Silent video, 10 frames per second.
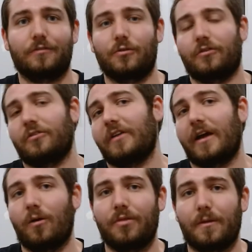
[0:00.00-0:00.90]
refuses to
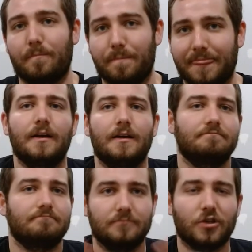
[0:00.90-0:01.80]
help them.
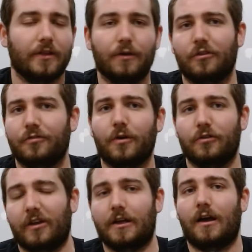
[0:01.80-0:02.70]
So that was as far
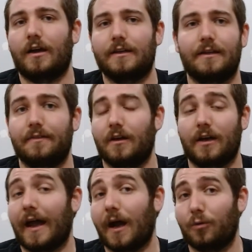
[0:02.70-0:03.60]
as I got in
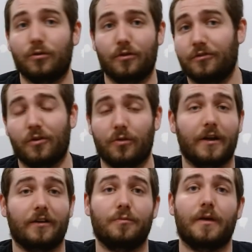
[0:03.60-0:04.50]
the hour or so that
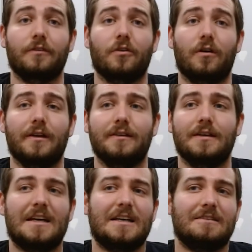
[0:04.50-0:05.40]
I spent on it.
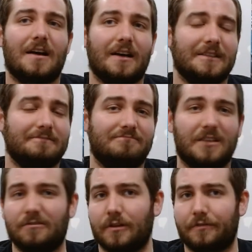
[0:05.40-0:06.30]
I
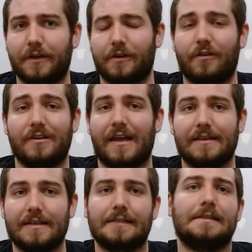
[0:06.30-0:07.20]
didn't really figure out an
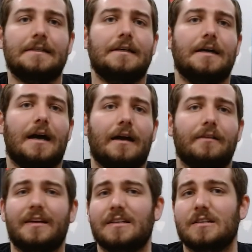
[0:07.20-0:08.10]
ending, I
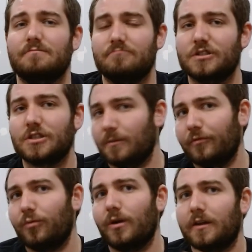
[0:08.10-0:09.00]
like some
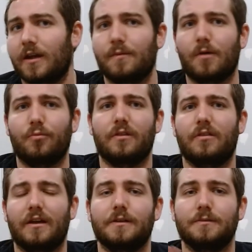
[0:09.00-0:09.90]
of what I came up with
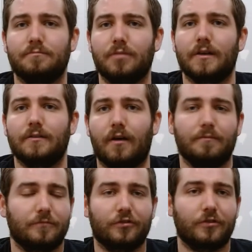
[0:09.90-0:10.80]
there, but
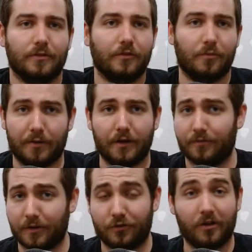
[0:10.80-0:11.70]
I'm sure there's a better
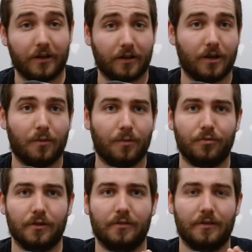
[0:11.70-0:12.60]
version I could come up
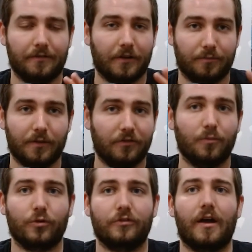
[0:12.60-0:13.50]
with if I spent some
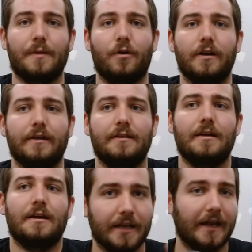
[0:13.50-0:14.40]
more time on it.
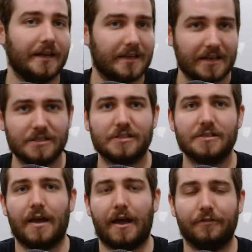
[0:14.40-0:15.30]
In any case,
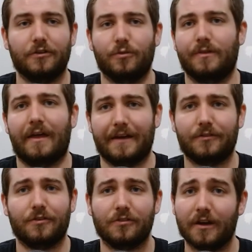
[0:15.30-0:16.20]
after doing that
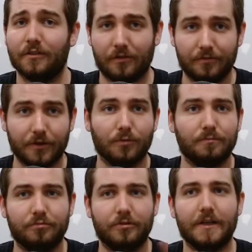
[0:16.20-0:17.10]
exercise, I feel
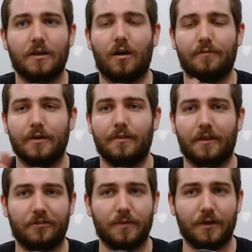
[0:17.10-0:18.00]
pretty confident
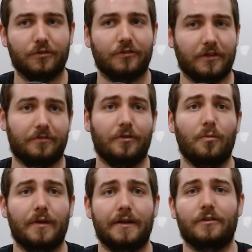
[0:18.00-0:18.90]
that some interesting
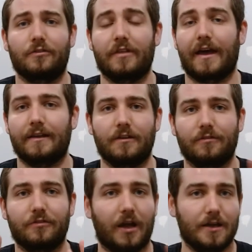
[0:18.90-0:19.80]
filmmakers that had
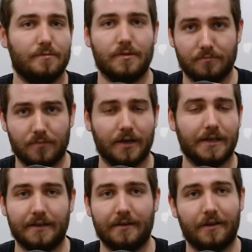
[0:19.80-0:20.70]
enough time and
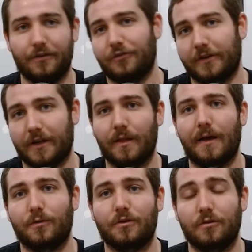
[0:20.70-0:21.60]
money and industry
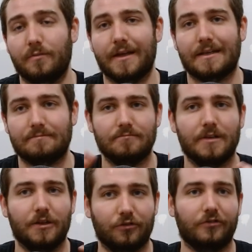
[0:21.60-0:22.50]
clout could make an
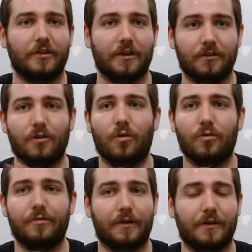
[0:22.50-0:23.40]
interesting adult
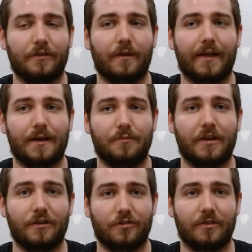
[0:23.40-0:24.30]
fairy tale
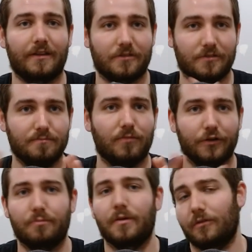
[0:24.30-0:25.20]
adaptation that's
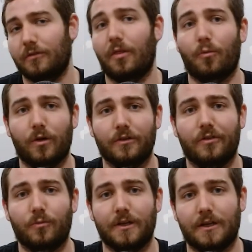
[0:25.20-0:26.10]
much better than the ones
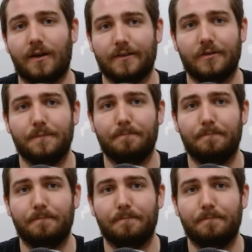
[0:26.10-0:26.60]
that we got.